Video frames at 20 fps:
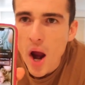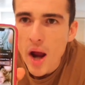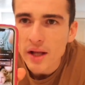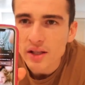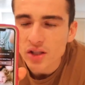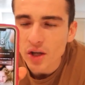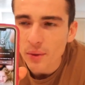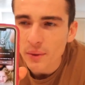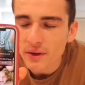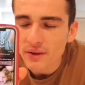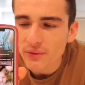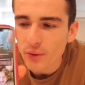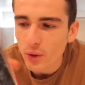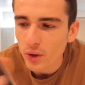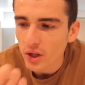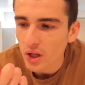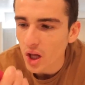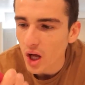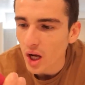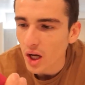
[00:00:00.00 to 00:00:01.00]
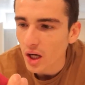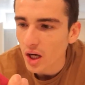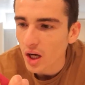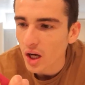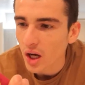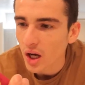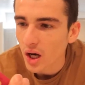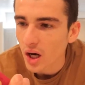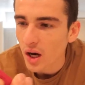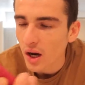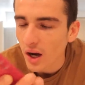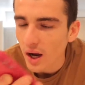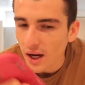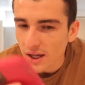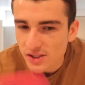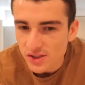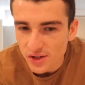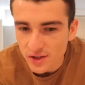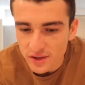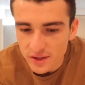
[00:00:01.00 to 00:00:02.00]
It's already four o'clock. I
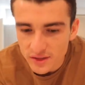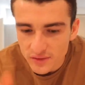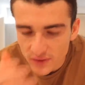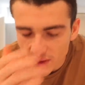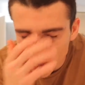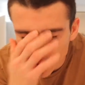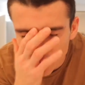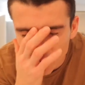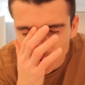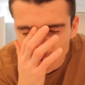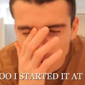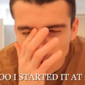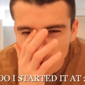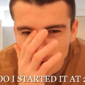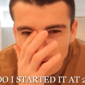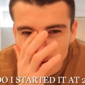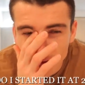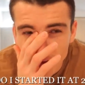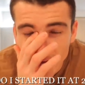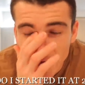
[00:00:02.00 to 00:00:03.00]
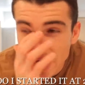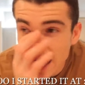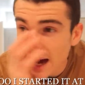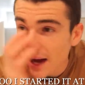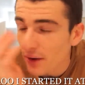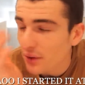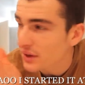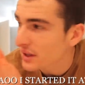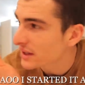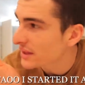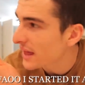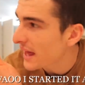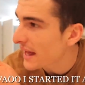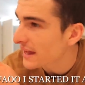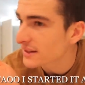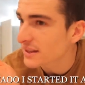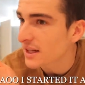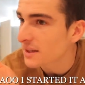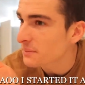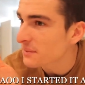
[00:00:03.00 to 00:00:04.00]
started this video at 12. How did
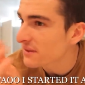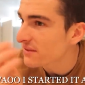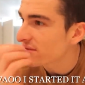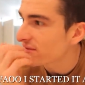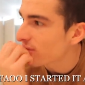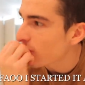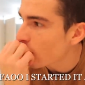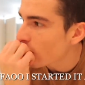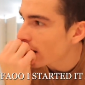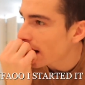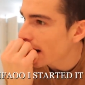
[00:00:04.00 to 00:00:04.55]
that take me four